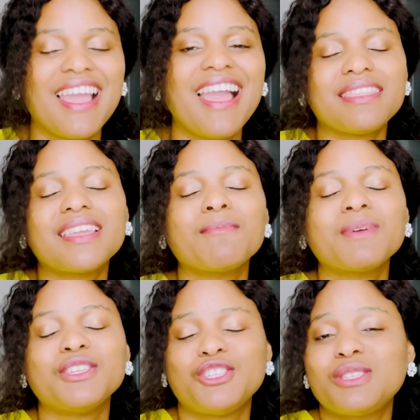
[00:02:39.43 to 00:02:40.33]
I think I'm
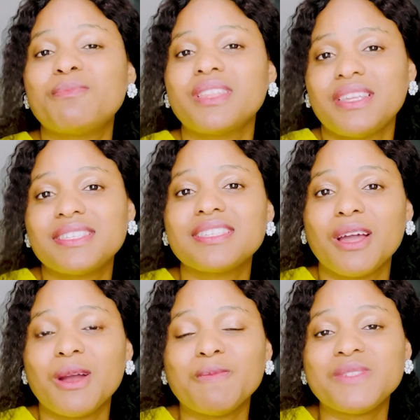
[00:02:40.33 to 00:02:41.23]
going to just play
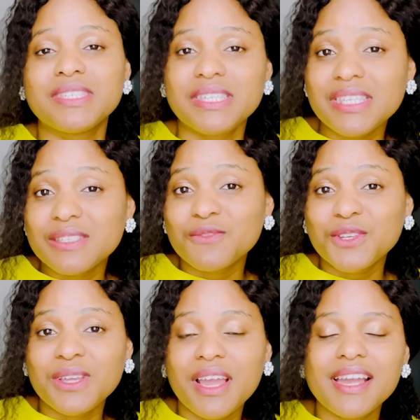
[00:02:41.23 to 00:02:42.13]
some scenes for
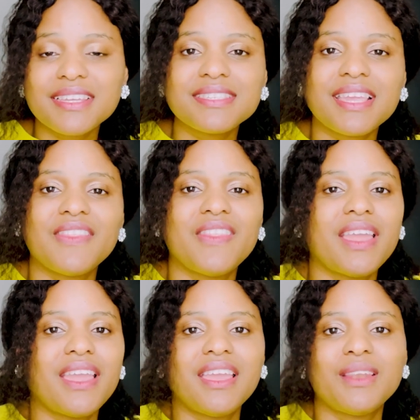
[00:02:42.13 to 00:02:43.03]
you guys, and
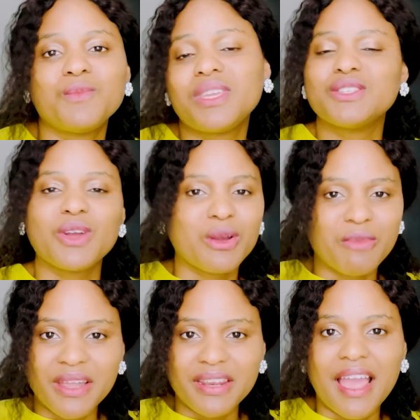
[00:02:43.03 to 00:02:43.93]
then we can talk
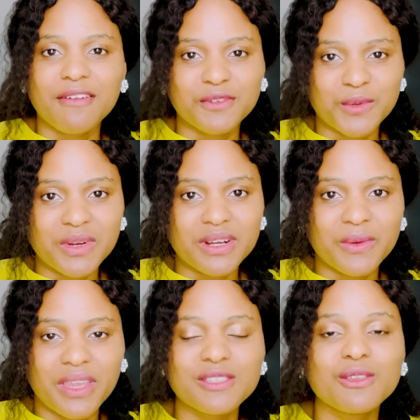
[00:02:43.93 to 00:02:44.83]
about it afterward, okay?